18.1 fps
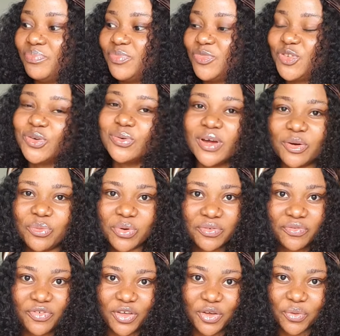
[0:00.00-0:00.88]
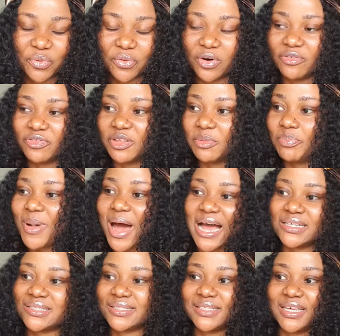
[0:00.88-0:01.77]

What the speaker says: do a review of the past